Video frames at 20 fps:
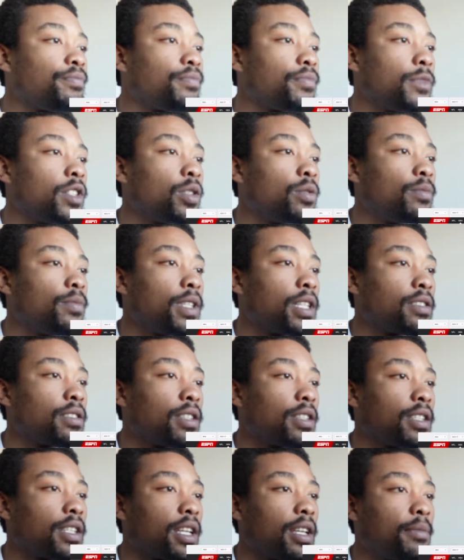Nope, that's
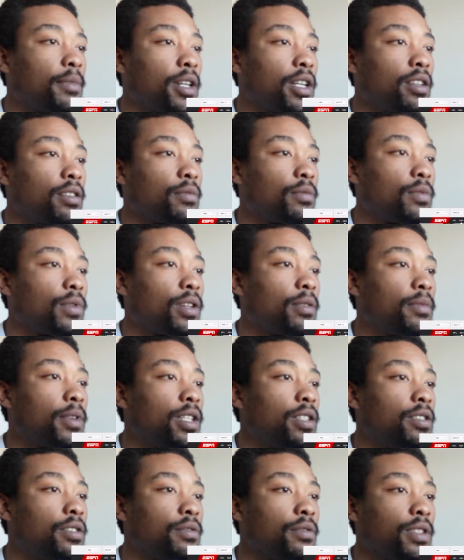not the game either. What am I
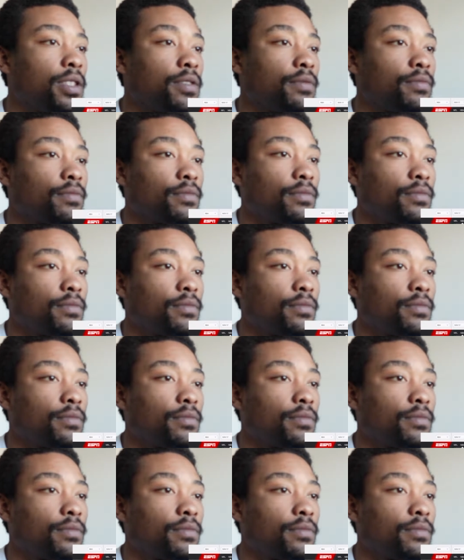doing?